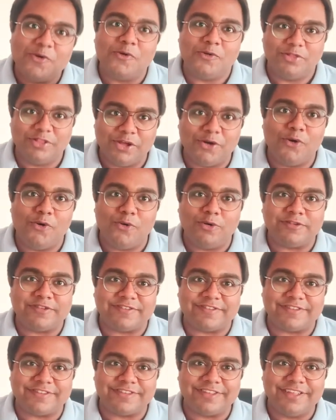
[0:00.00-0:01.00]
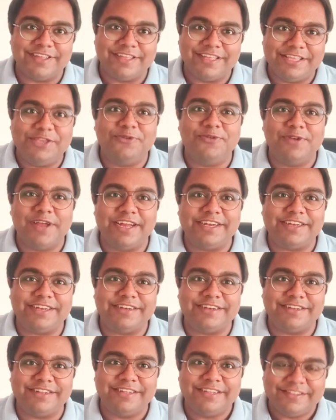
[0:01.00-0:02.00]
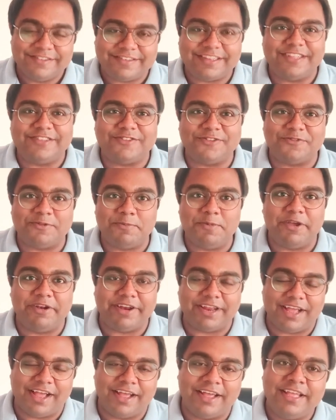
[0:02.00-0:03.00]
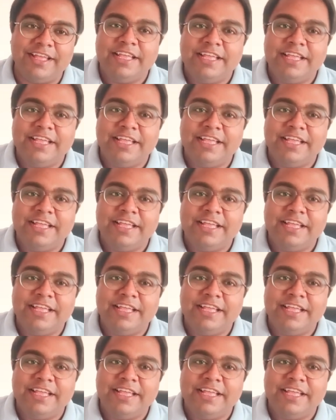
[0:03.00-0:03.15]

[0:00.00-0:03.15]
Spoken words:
the hosts, United States of America.